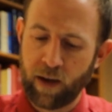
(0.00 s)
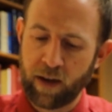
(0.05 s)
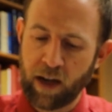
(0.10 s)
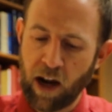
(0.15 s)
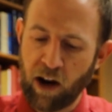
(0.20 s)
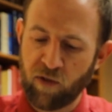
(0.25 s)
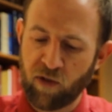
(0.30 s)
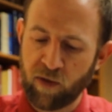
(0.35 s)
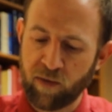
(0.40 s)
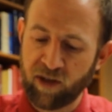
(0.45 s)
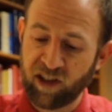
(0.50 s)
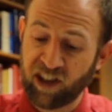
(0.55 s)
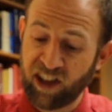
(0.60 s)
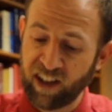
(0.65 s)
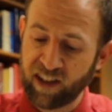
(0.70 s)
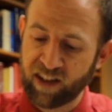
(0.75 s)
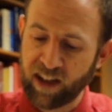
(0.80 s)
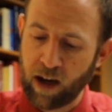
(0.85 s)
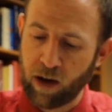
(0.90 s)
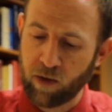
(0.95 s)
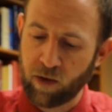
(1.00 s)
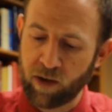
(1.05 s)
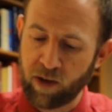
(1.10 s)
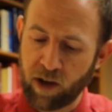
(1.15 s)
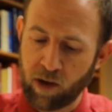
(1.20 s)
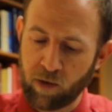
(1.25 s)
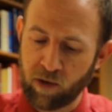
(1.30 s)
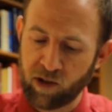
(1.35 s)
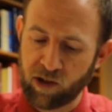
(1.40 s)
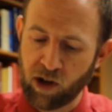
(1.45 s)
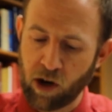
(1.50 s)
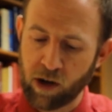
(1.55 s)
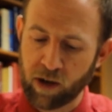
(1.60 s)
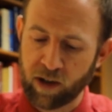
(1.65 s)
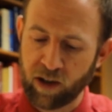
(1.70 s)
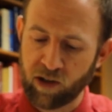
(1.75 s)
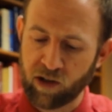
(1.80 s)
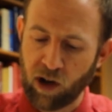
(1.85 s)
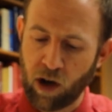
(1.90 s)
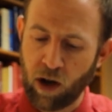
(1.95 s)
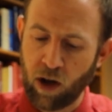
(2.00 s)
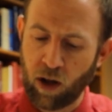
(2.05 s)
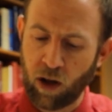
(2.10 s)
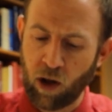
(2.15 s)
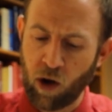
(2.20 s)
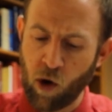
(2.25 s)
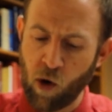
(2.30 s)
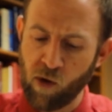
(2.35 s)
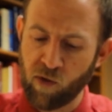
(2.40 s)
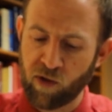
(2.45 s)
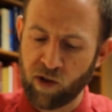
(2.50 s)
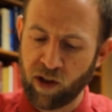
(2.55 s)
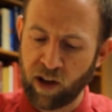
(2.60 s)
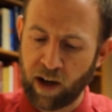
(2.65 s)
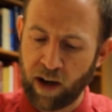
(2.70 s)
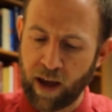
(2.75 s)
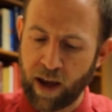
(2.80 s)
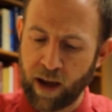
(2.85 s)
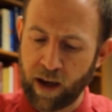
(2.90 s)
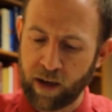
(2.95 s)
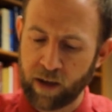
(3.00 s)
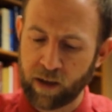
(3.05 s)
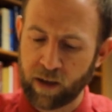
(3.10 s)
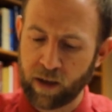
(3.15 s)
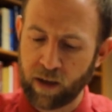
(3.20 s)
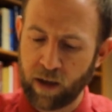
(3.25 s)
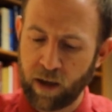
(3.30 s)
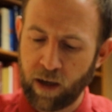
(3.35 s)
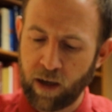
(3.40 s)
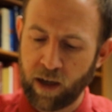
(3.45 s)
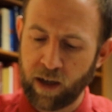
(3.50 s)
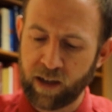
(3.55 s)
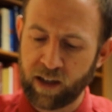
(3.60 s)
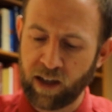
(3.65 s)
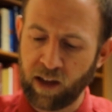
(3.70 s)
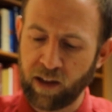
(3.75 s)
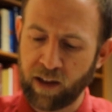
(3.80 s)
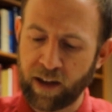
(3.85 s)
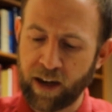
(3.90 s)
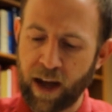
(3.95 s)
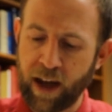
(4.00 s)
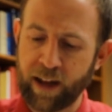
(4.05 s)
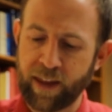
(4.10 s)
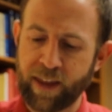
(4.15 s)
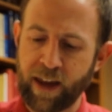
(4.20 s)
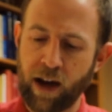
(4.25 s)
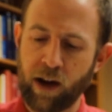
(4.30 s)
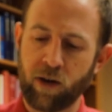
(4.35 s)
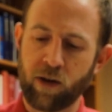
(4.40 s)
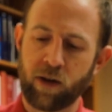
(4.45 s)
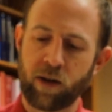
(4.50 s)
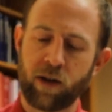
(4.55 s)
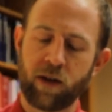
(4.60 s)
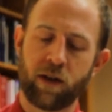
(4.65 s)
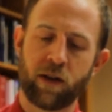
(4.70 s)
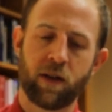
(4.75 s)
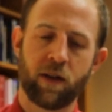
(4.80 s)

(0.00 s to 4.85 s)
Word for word: Now from the sixth hour there was darkness all over the land until the ninth hour.